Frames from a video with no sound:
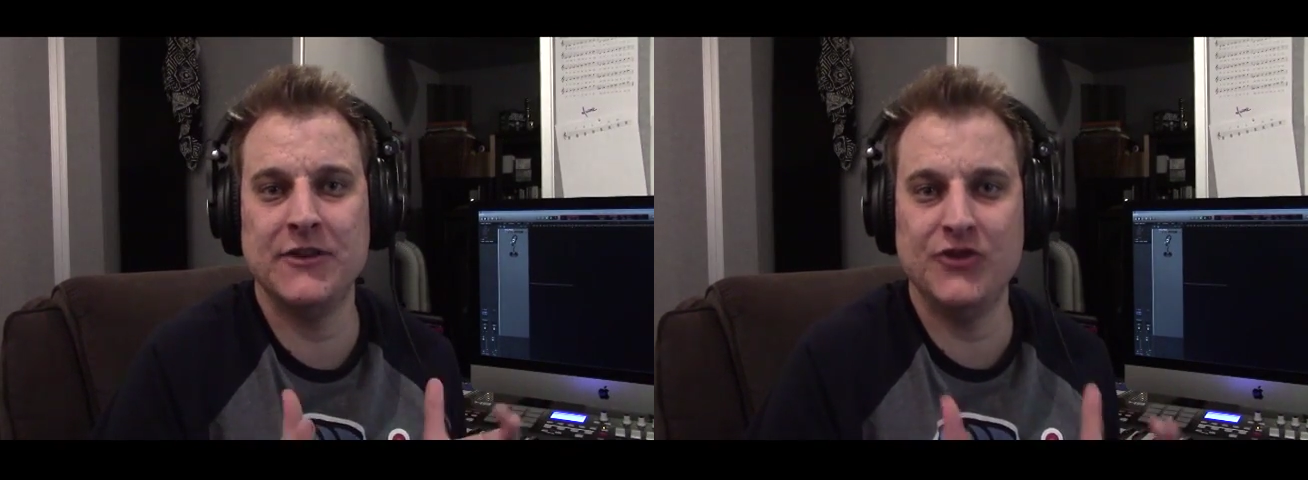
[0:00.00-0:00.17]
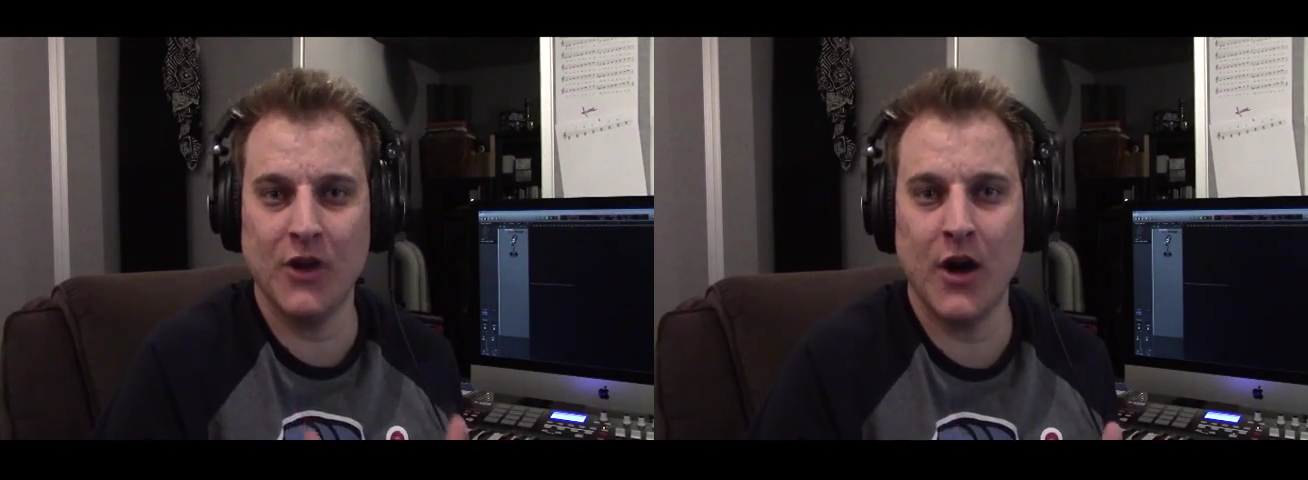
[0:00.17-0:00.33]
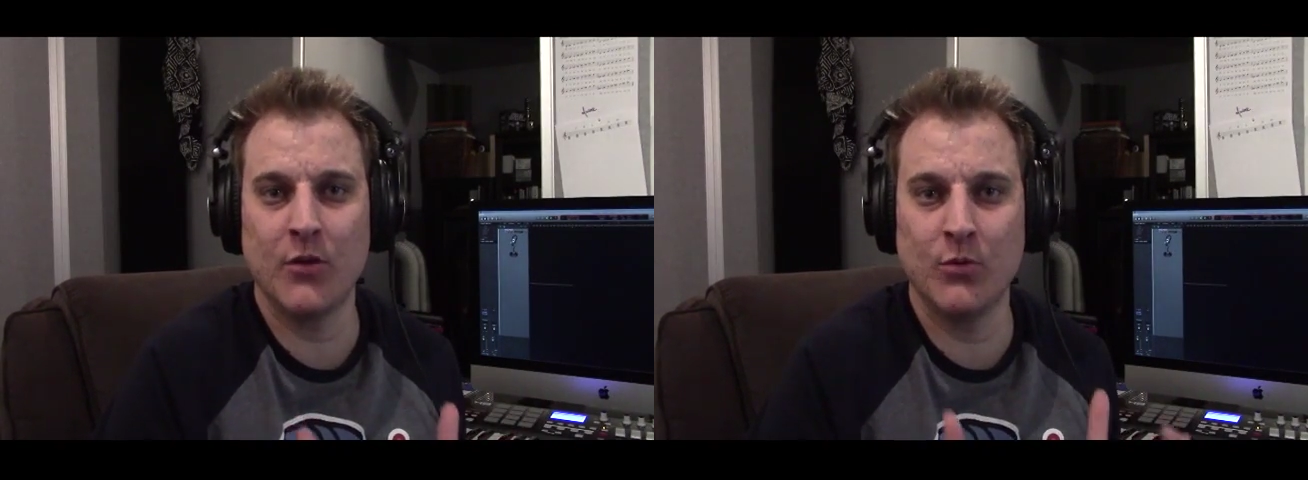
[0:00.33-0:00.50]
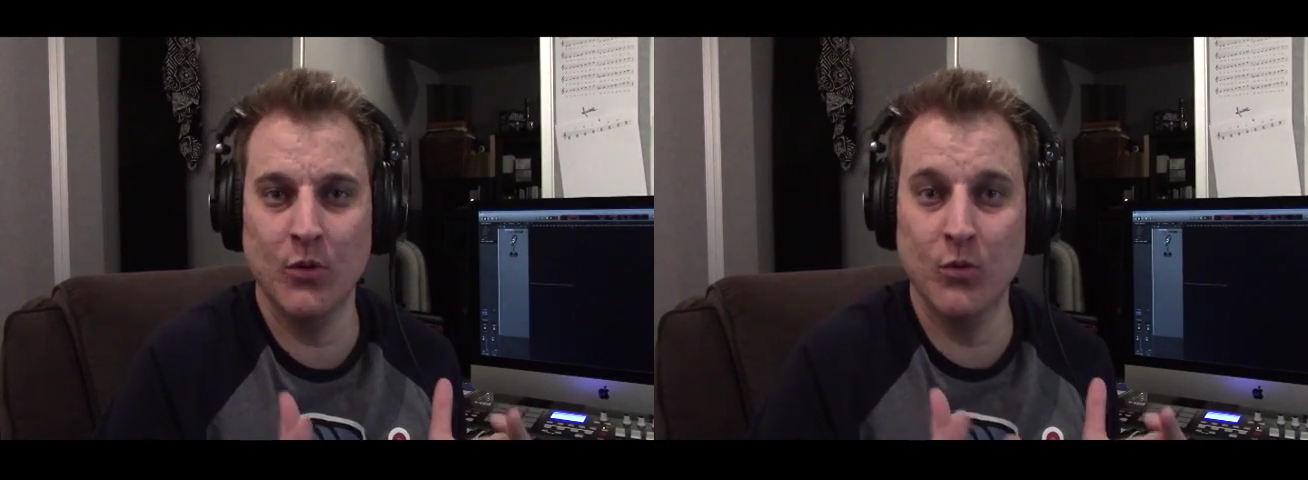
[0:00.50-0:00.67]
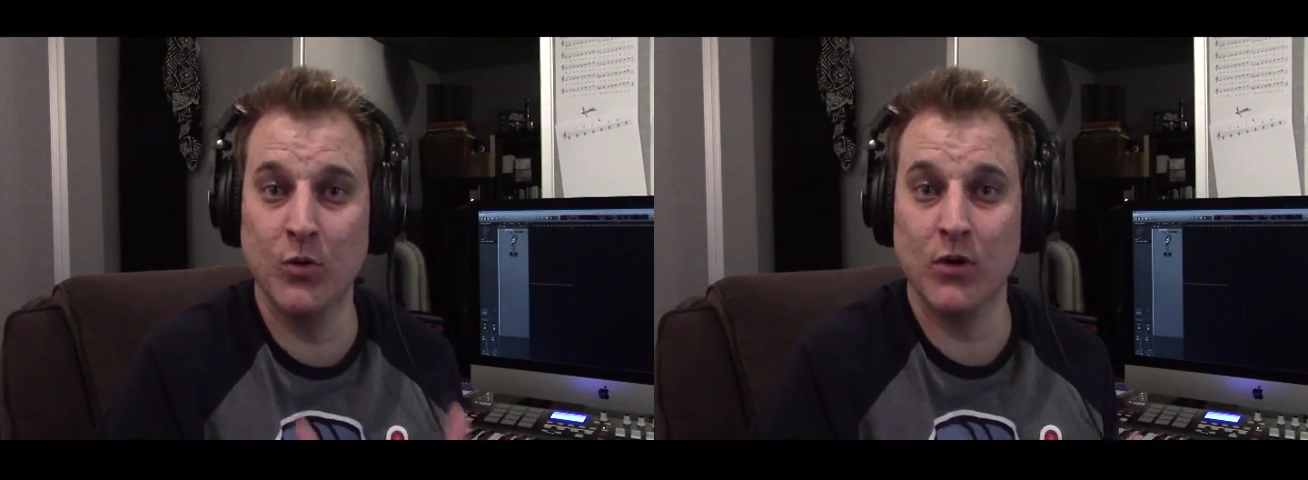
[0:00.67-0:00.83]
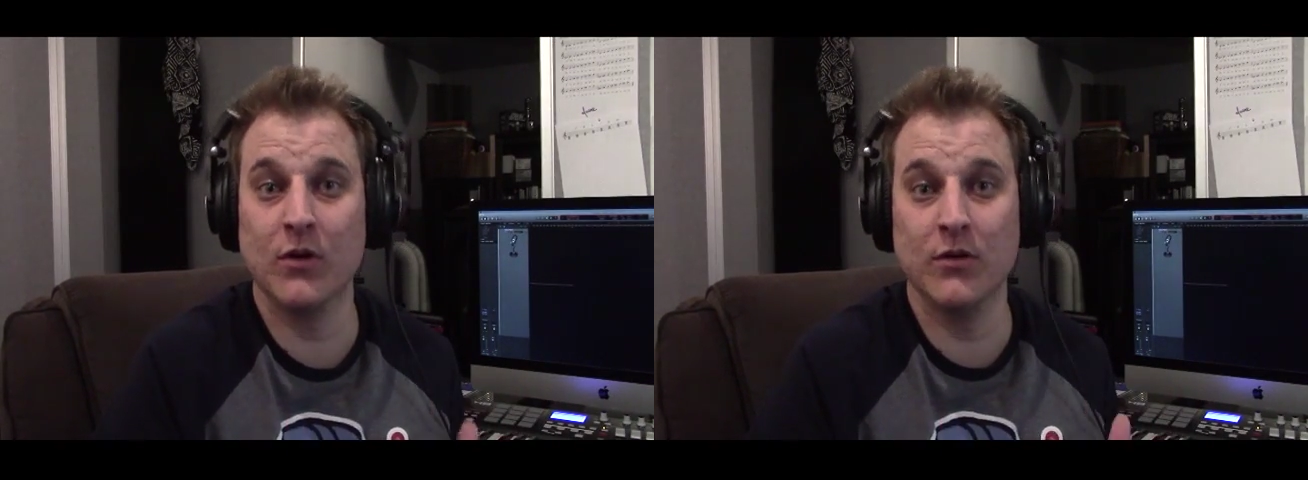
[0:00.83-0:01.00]
genre
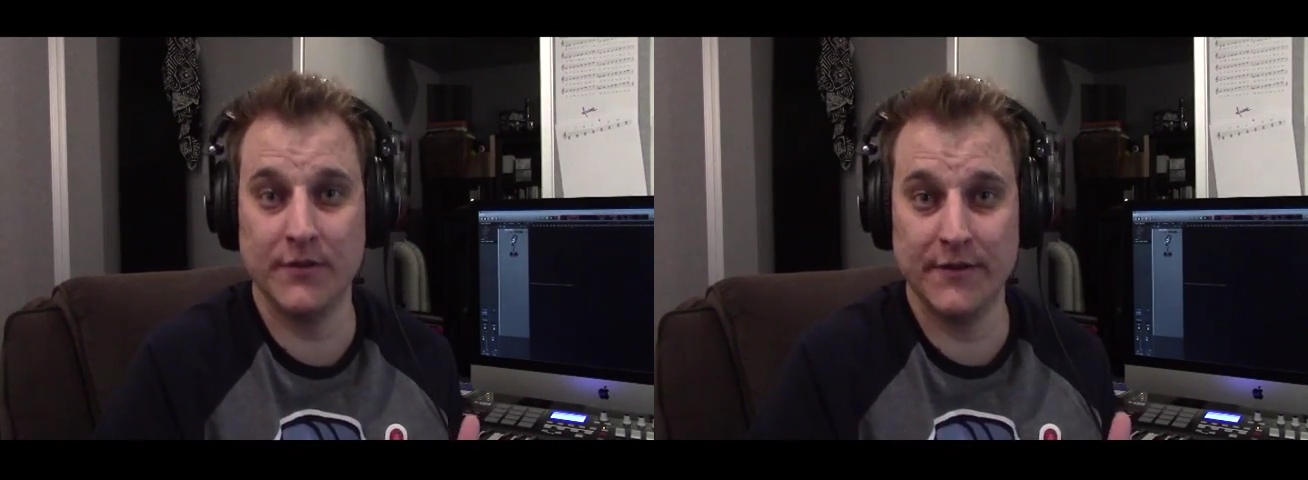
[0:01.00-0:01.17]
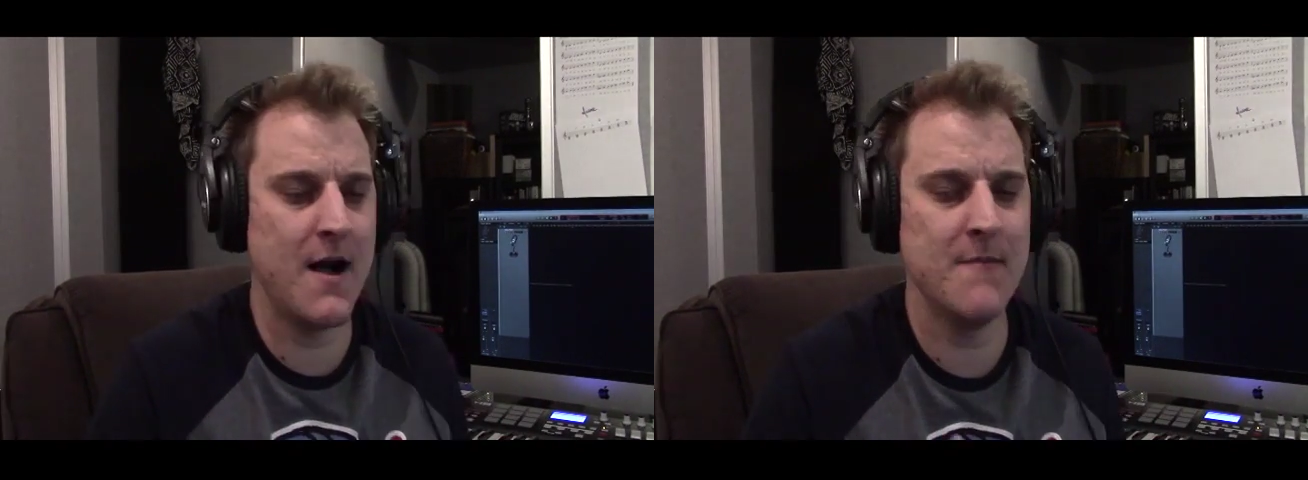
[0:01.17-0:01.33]
world